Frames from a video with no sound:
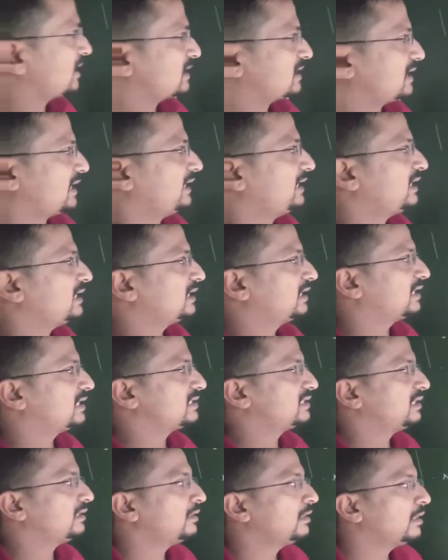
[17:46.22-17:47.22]
slight increase
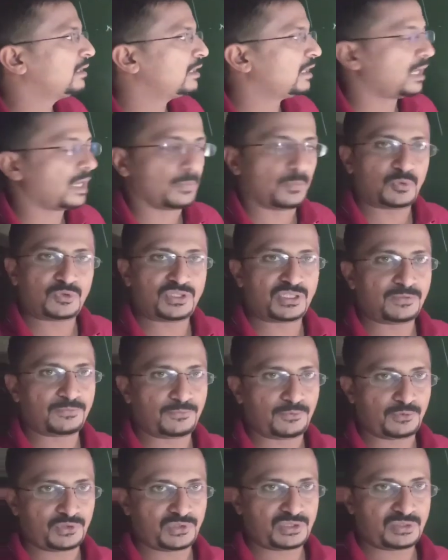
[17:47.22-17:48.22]
in opposing
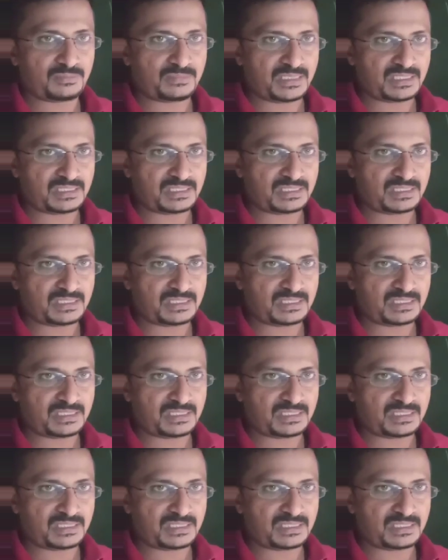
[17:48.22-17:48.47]
force.